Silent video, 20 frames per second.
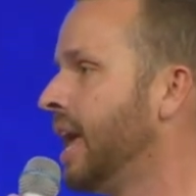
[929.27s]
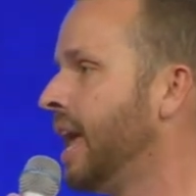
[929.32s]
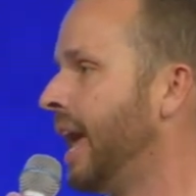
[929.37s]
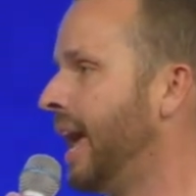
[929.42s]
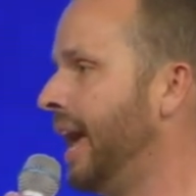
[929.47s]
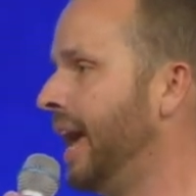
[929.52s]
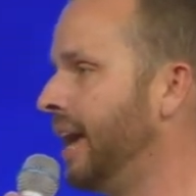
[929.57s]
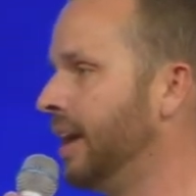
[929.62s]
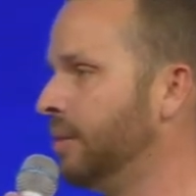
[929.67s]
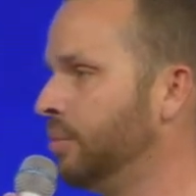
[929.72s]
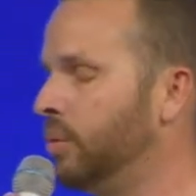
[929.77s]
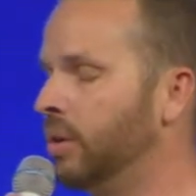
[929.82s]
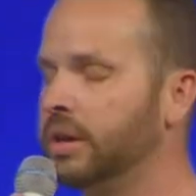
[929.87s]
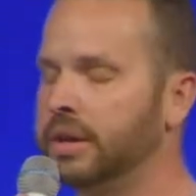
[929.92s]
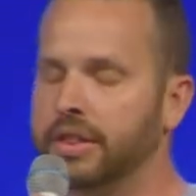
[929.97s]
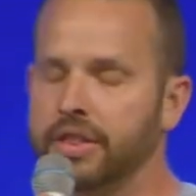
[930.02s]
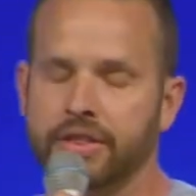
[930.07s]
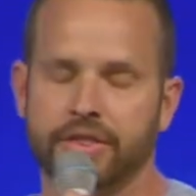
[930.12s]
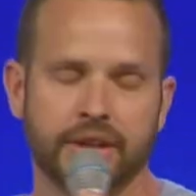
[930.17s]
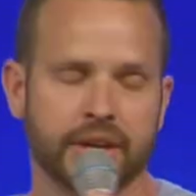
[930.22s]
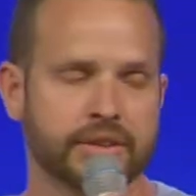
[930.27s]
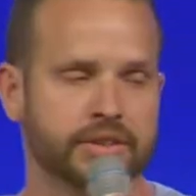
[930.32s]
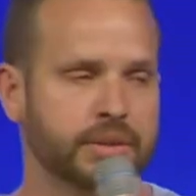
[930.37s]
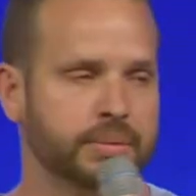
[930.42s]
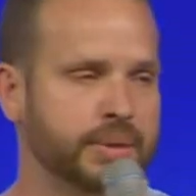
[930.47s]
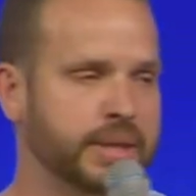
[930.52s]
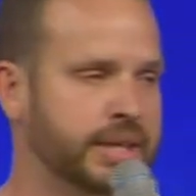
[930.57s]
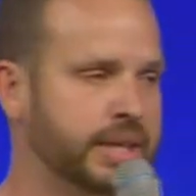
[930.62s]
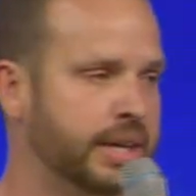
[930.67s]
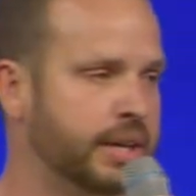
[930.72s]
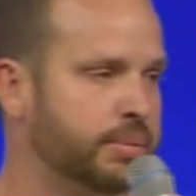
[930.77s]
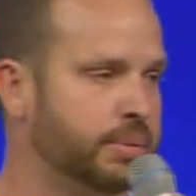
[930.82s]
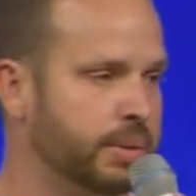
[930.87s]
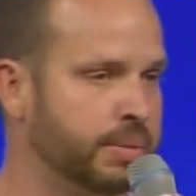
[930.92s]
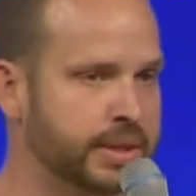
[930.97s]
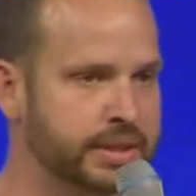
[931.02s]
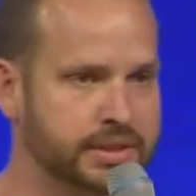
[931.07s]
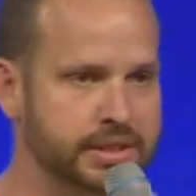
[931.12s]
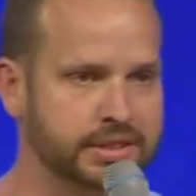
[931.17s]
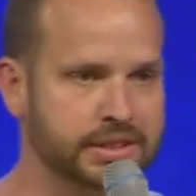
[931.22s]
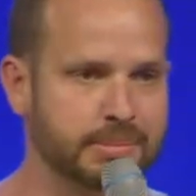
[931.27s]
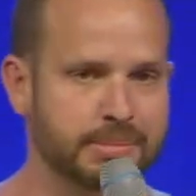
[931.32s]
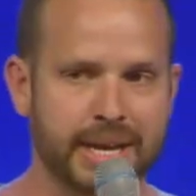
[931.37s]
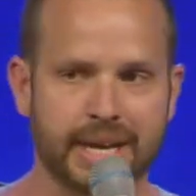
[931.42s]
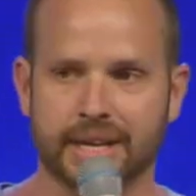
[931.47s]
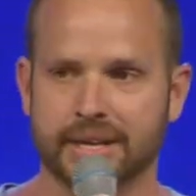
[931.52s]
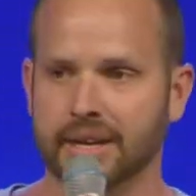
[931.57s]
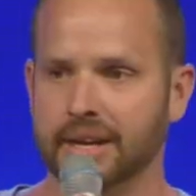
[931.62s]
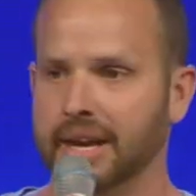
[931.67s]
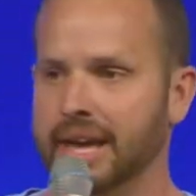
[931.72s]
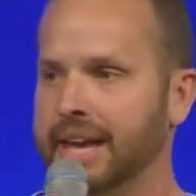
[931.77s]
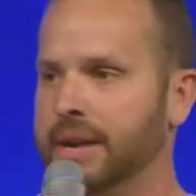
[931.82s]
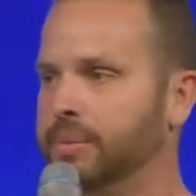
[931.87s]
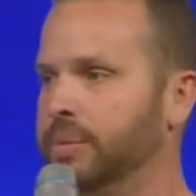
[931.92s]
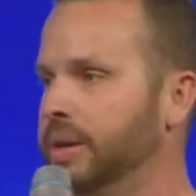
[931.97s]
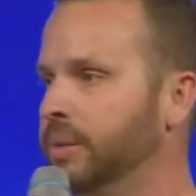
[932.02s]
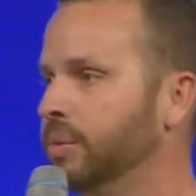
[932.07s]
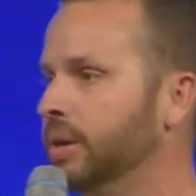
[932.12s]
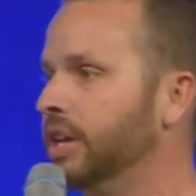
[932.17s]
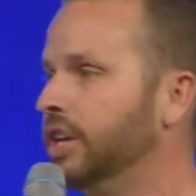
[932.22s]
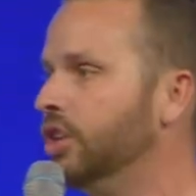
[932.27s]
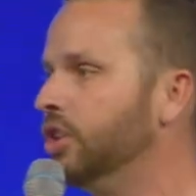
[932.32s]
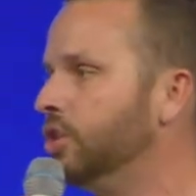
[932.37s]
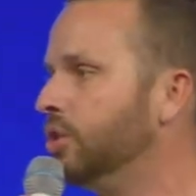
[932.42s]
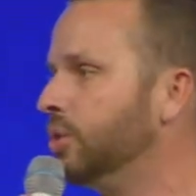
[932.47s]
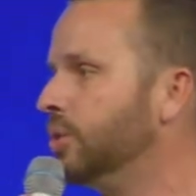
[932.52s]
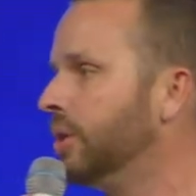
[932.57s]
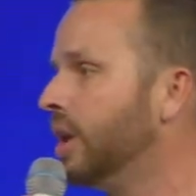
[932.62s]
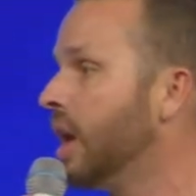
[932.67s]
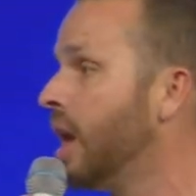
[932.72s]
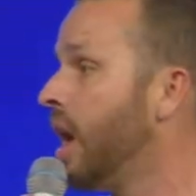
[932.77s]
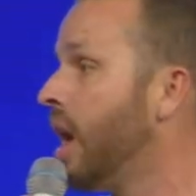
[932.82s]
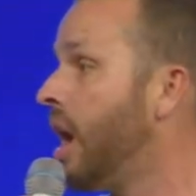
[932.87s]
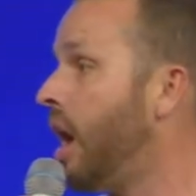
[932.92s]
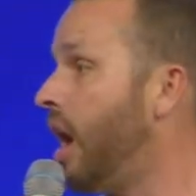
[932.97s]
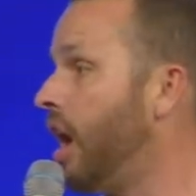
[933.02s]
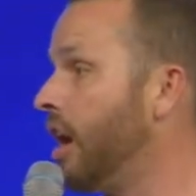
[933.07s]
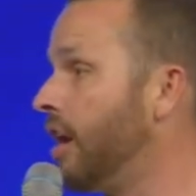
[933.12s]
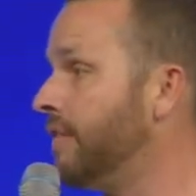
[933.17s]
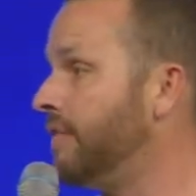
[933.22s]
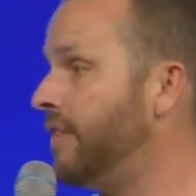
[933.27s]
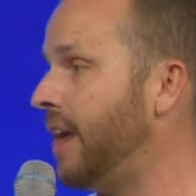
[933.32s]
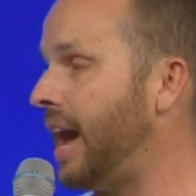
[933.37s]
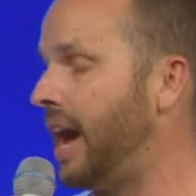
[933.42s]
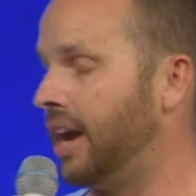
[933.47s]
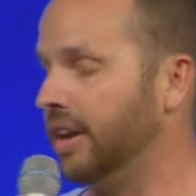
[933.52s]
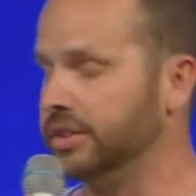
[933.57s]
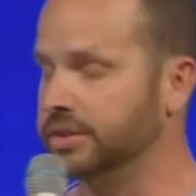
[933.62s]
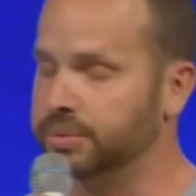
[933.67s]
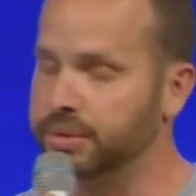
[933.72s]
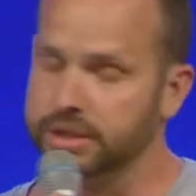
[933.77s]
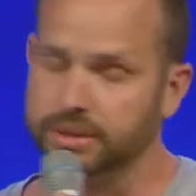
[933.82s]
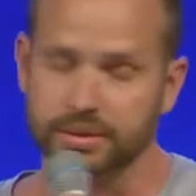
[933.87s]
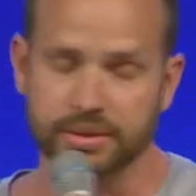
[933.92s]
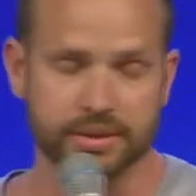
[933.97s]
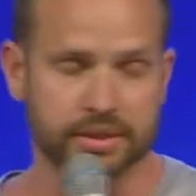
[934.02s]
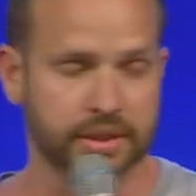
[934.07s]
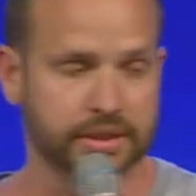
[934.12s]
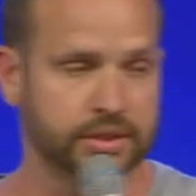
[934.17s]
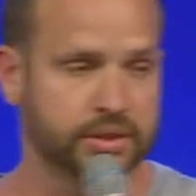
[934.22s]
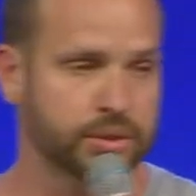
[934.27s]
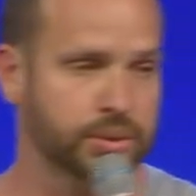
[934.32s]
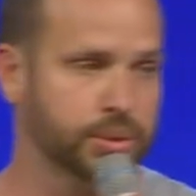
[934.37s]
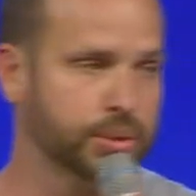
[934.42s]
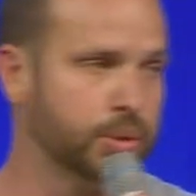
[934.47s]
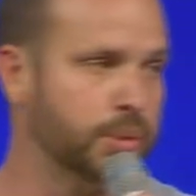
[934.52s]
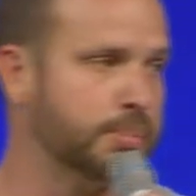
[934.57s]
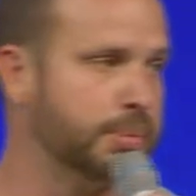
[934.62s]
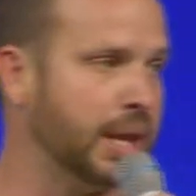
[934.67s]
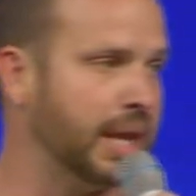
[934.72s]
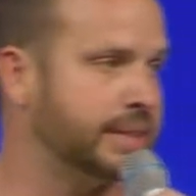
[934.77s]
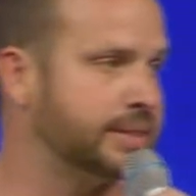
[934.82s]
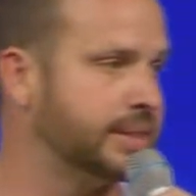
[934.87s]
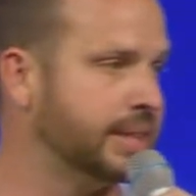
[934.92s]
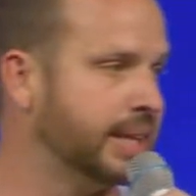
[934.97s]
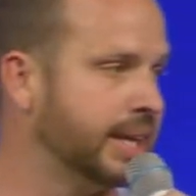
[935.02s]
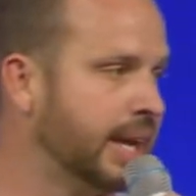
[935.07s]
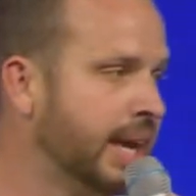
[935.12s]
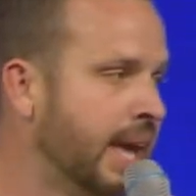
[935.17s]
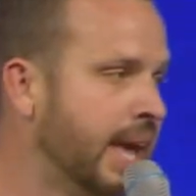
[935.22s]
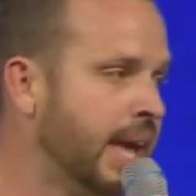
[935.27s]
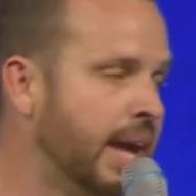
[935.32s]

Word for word: and one of the things that we did, we went to Jamaica and we renewed our vows, which was a true blessing.